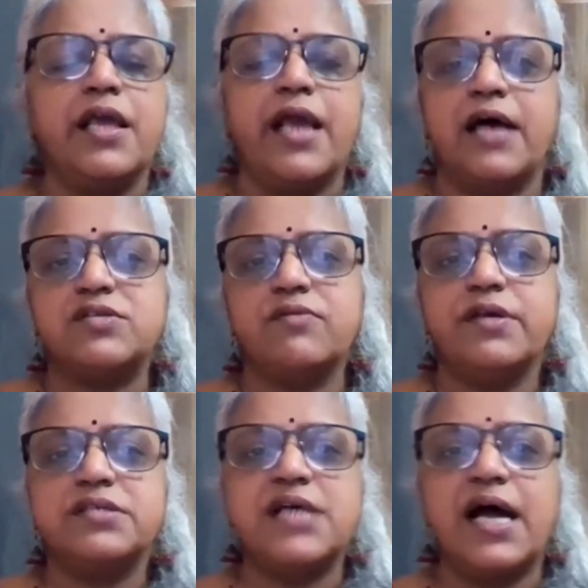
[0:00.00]
Yeah, so
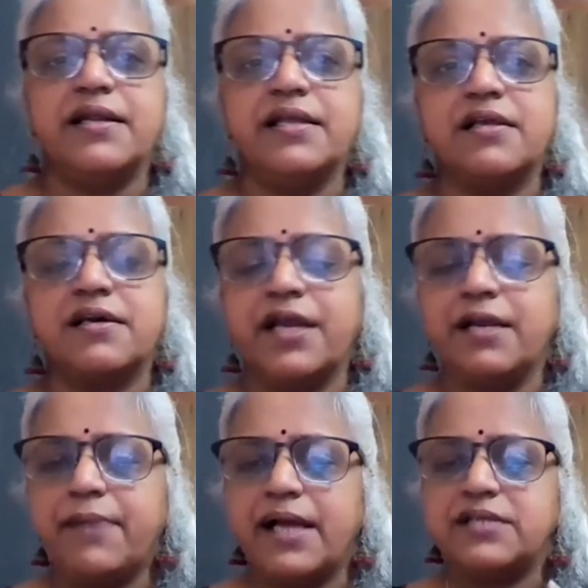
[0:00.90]
we are starting the
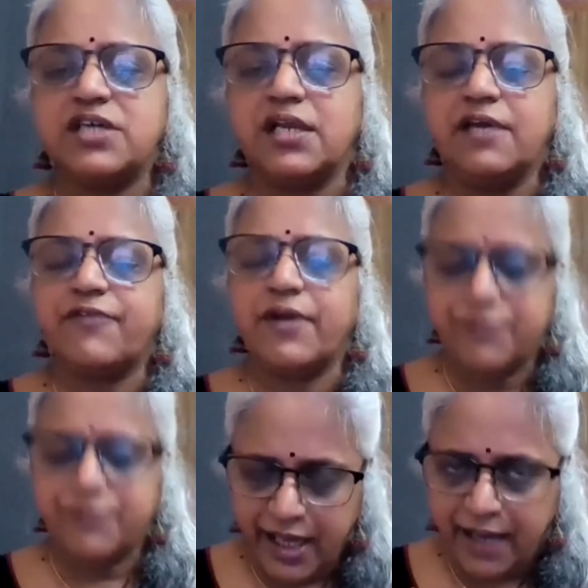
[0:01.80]
green belt journey
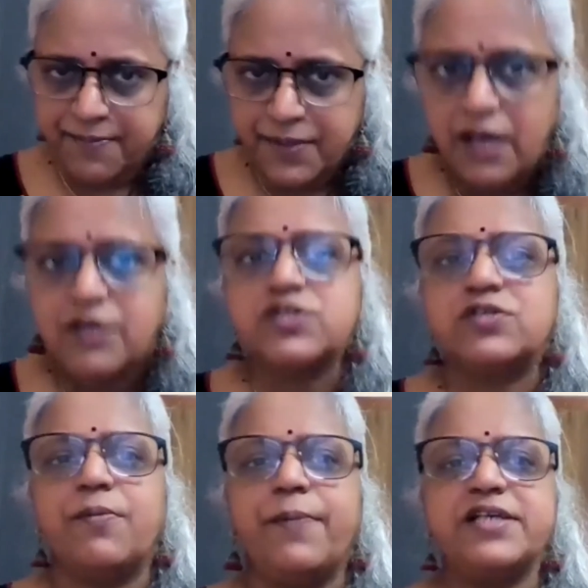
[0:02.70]
from today.
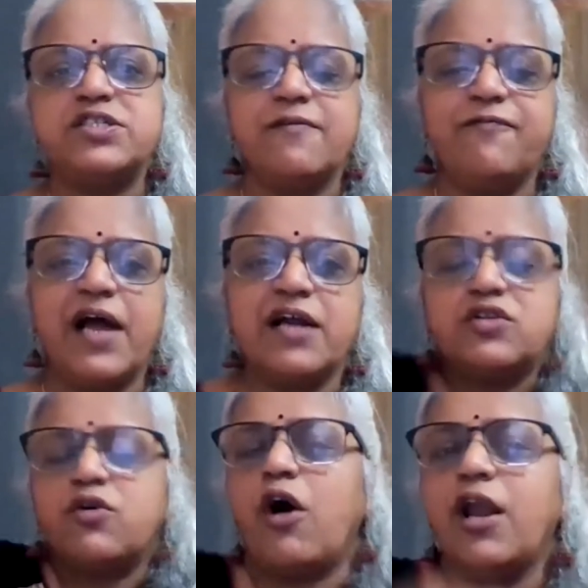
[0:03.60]
So best of
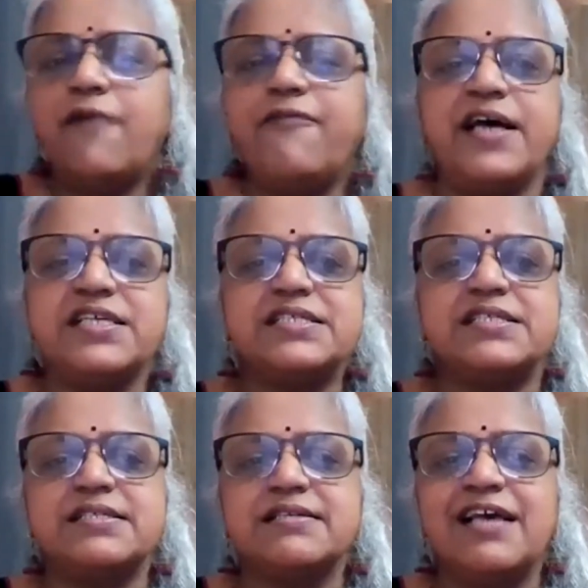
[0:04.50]
luck to all of
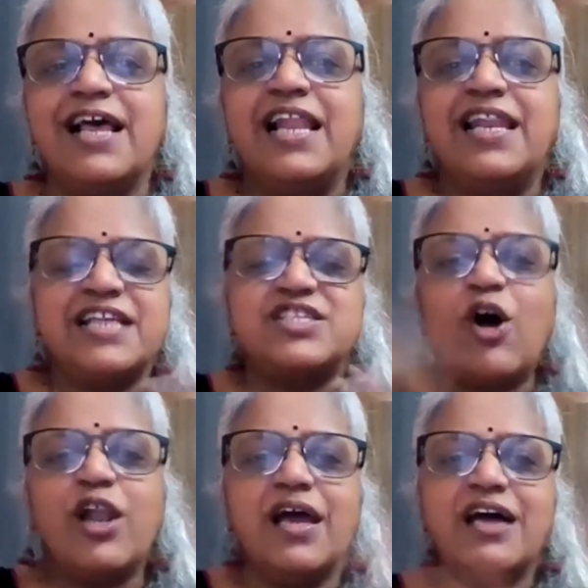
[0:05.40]
us. Let's
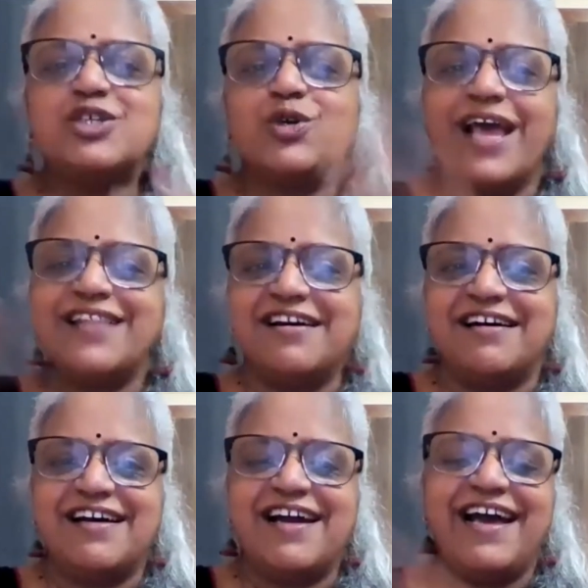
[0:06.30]
all learn together
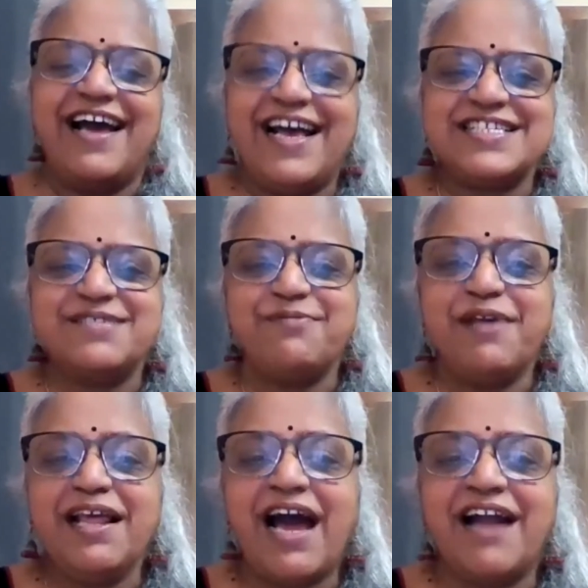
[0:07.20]
as
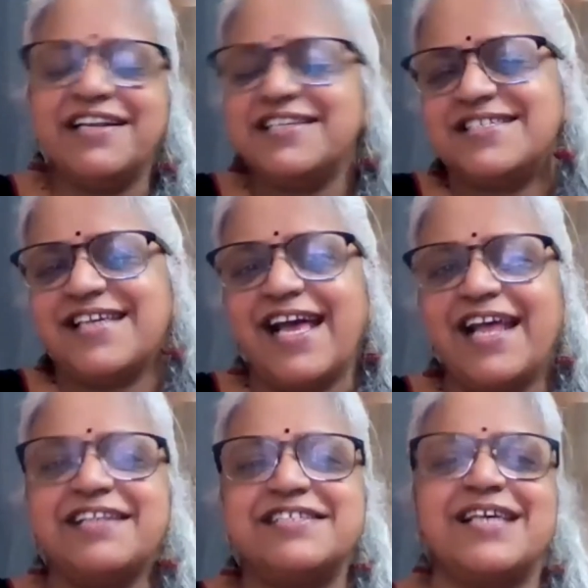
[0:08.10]
we
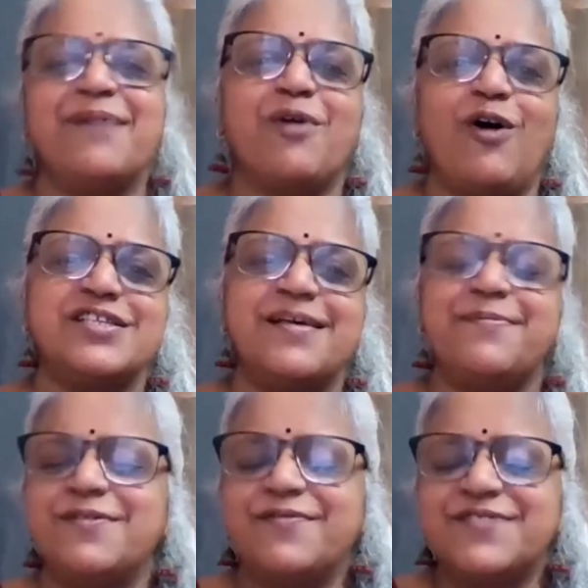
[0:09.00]
understand some
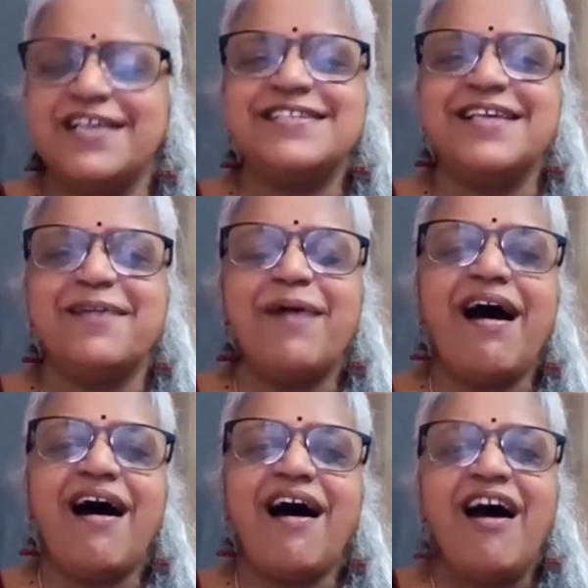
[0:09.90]
concepts of Six
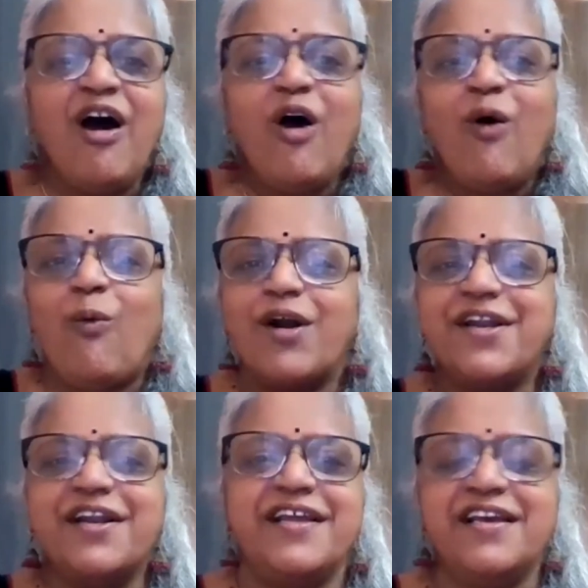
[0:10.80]
Sigma,
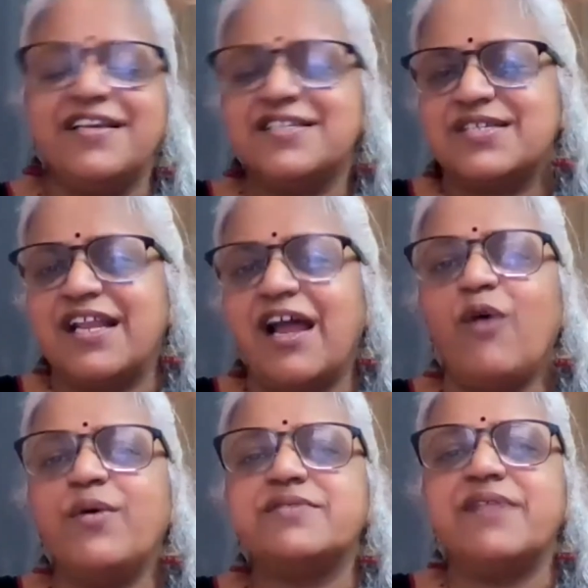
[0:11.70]
what it is and
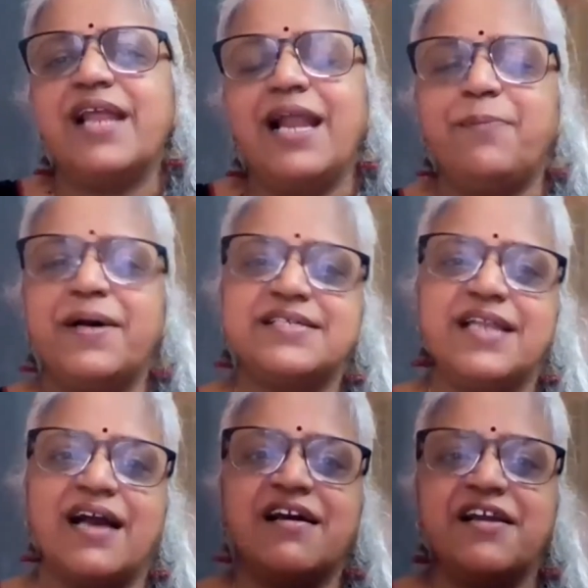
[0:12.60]
how it will help us
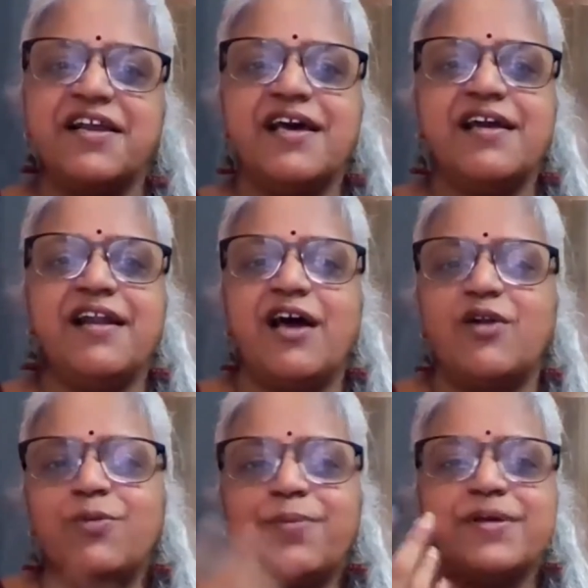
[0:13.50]
in our career, in
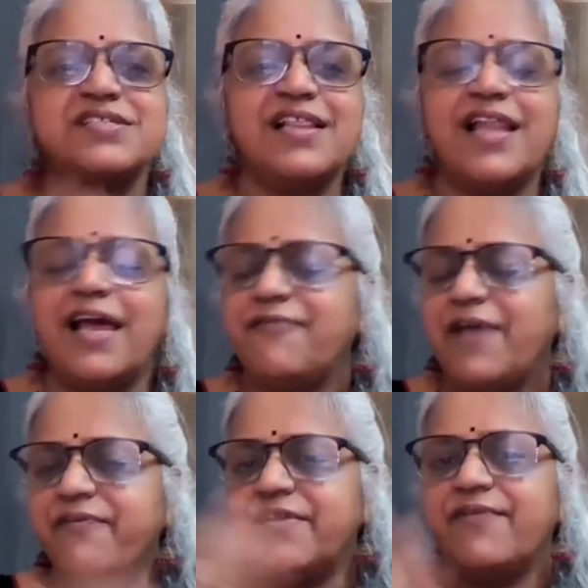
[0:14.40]
our own personal life,
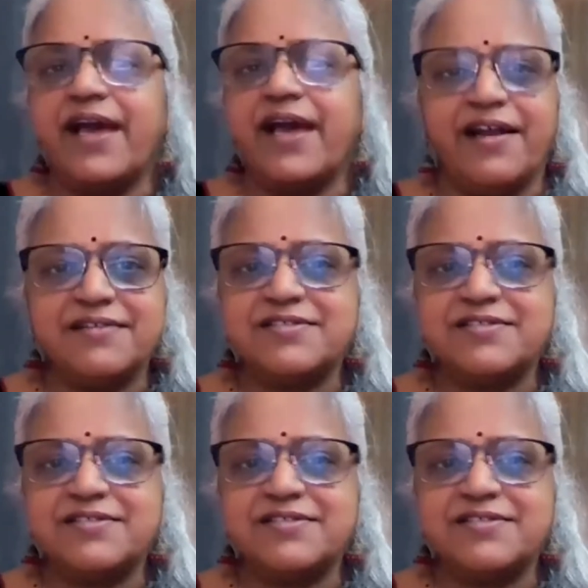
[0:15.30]
everywhere.